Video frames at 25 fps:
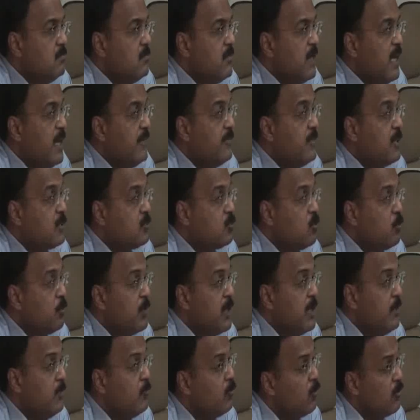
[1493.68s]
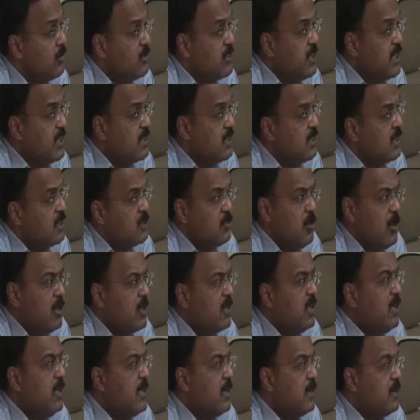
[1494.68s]
If the Supreme Court says it is not
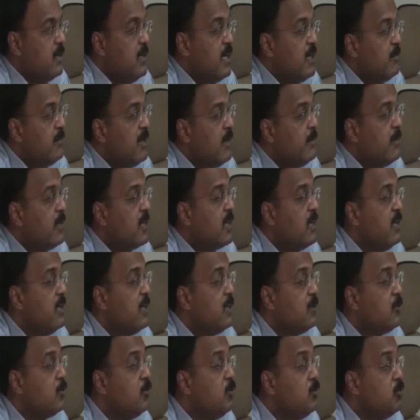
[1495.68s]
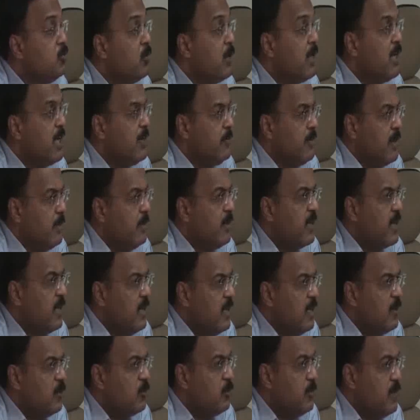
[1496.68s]
clear, it may be clear to you or it may be
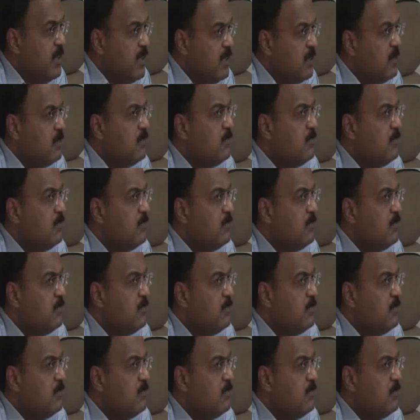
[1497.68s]
clear to me.